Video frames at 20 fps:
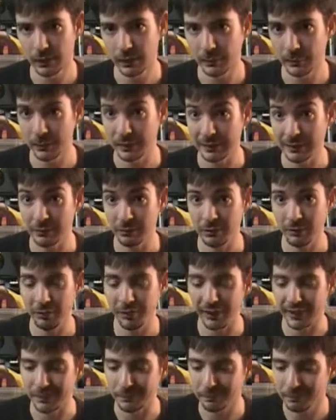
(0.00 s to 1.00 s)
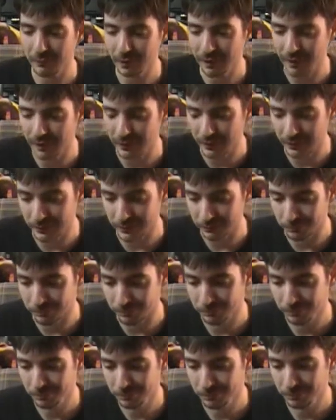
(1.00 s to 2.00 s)
I'm going to leave it at that.
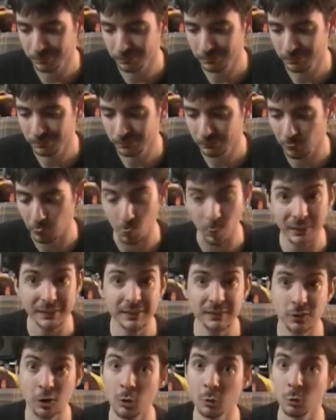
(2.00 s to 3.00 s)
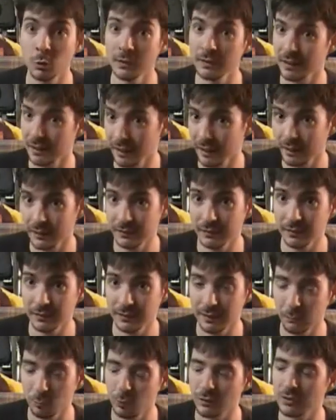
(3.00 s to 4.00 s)
Um, for what Star Wars
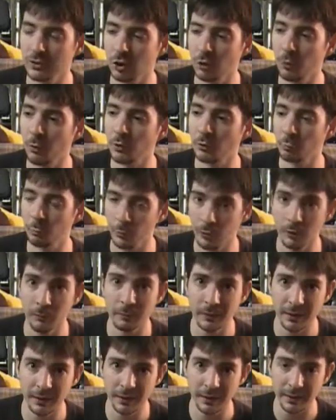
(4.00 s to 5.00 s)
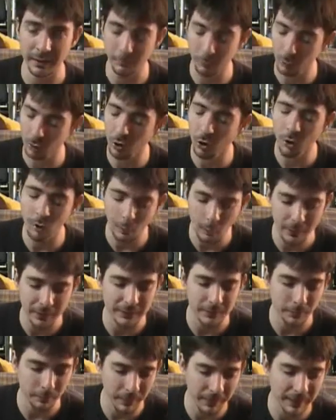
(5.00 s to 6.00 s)
is and what Star Wars will be, it will
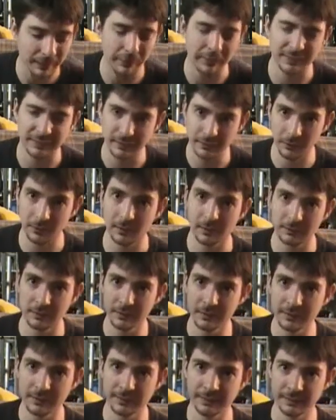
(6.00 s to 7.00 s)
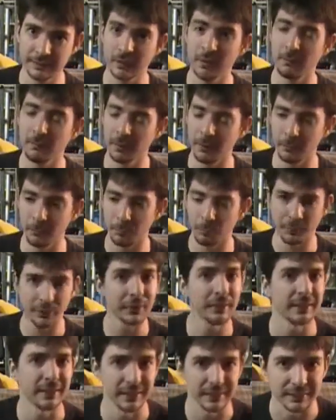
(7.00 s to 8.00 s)
always be the, the cinema
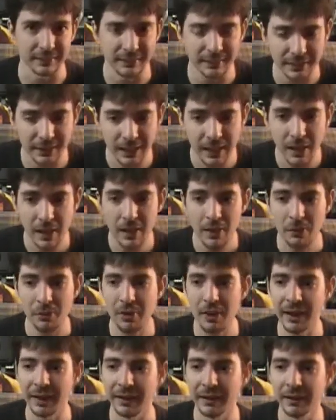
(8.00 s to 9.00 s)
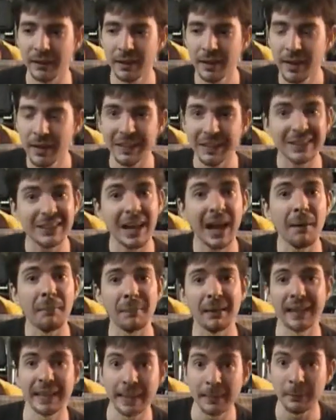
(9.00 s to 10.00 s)
brilliance that got
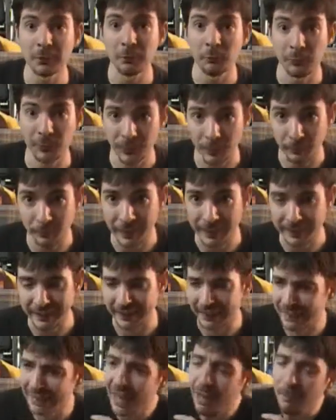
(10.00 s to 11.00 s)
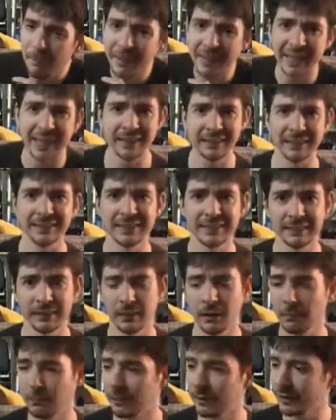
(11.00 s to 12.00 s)
me into filmmaking, got me into
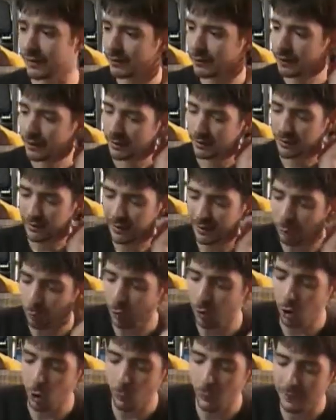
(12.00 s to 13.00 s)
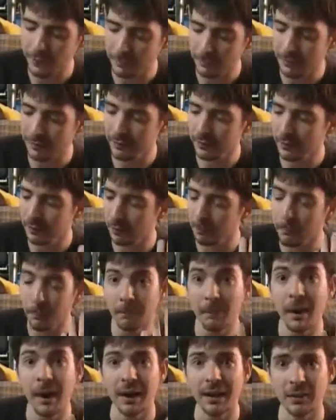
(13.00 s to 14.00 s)
cinema. It will always be the
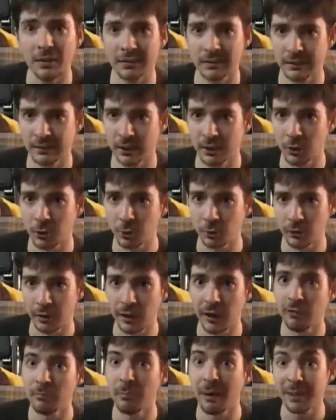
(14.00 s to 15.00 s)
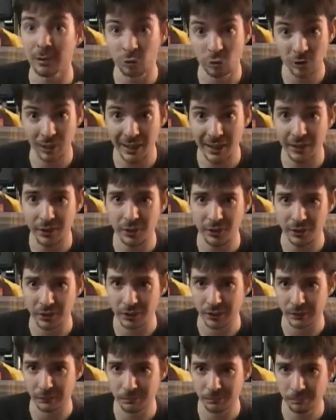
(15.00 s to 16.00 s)
milestone of my
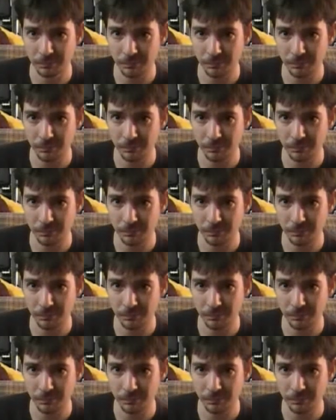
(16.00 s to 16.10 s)
childhood.